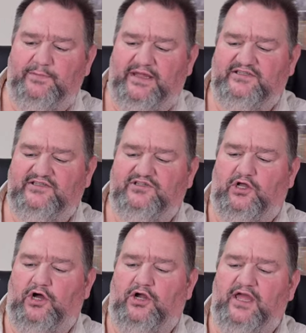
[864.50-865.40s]
bases
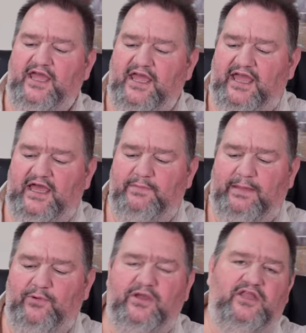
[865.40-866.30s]
long, and
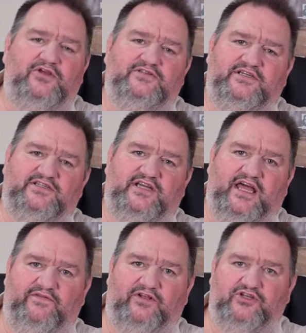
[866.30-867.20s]
maybe we can use this to
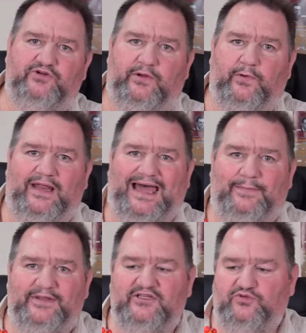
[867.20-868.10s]
kind of illustrate what
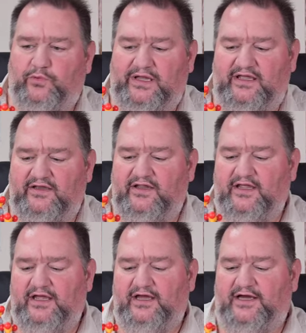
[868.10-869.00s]
happens when
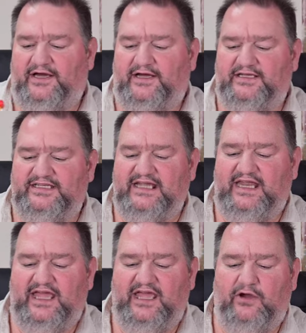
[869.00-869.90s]
Uh, D N
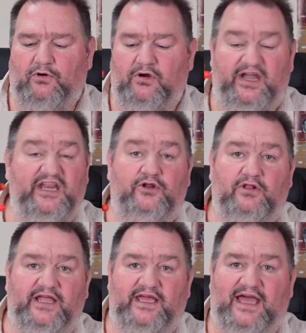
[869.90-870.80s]
A or any
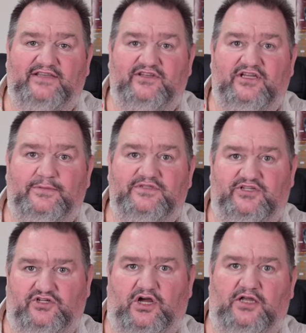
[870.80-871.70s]
nucleic acid comes
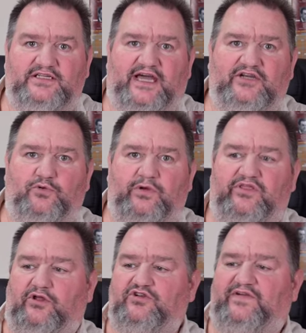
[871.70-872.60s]
into contact with
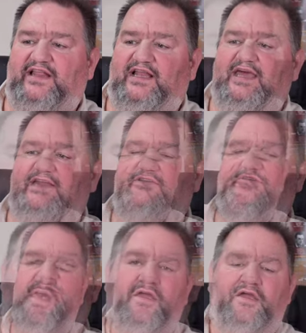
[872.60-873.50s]
ultraviolet light.
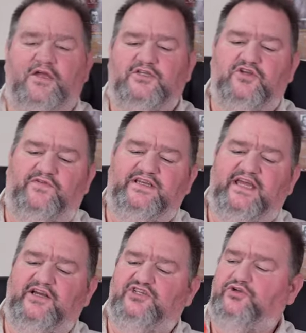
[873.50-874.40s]
So if I
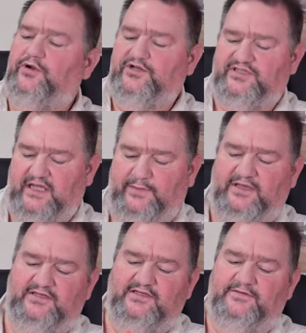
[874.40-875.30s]
take a shorter
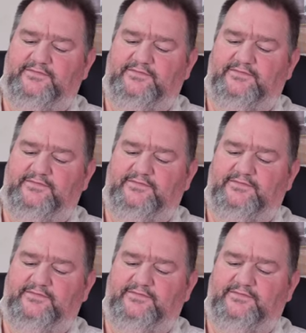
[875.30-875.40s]
segment